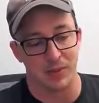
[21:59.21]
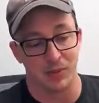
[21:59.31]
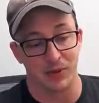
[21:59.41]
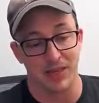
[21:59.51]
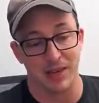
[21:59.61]
And
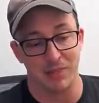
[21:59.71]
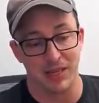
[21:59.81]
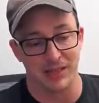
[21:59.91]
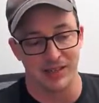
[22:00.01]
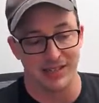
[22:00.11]
what that
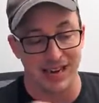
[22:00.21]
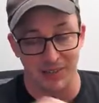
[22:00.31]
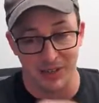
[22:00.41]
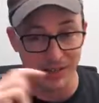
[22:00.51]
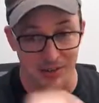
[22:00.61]
means is
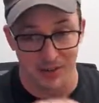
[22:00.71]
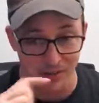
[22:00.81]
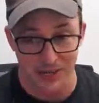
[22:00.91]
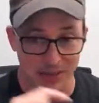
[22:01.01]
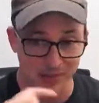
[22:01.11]
every
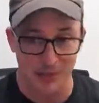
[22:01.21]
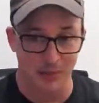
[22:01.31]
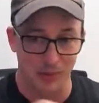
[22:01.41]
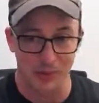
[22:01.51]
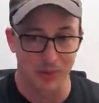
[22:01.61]
other time
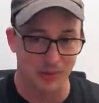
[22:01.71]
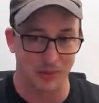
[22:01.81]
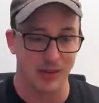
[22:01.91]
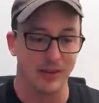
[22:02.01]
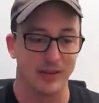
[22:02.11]
someone pushes the
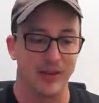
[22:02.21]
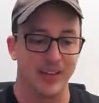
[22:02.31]
button,